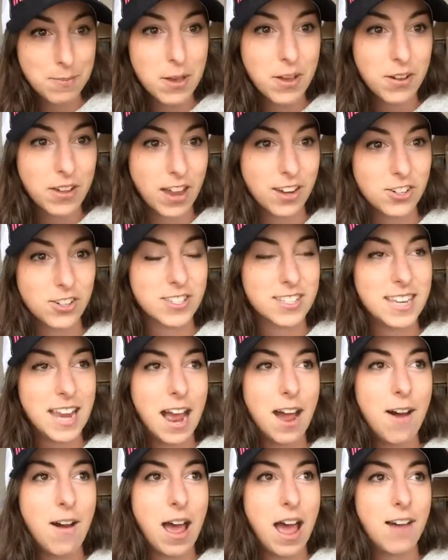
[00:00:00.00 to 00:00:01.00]
catchers
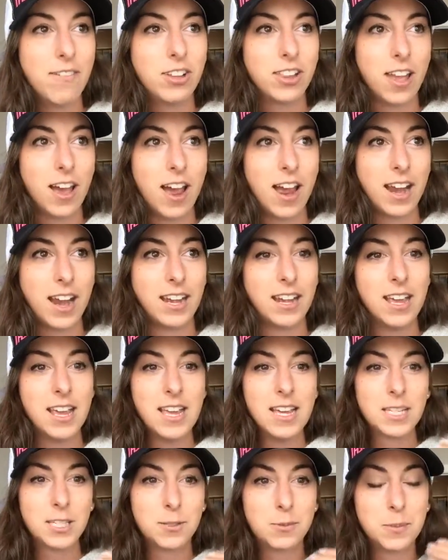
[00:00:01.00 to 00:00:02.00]
now have a line
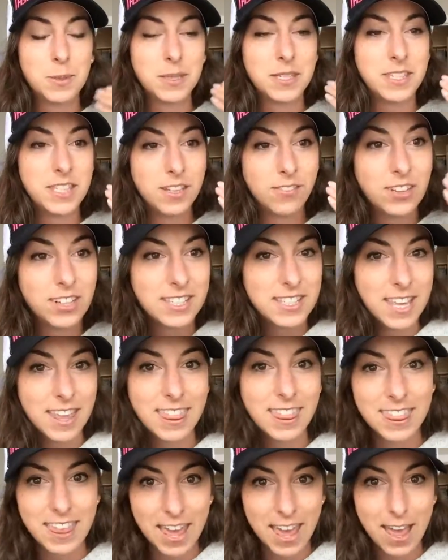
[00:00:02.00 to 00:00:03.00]
specific
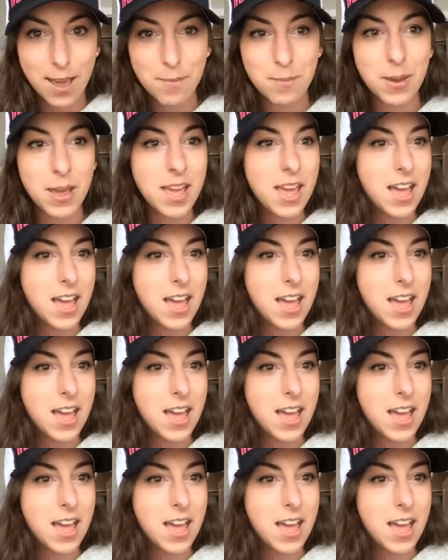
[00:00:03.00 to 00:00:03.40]
to them.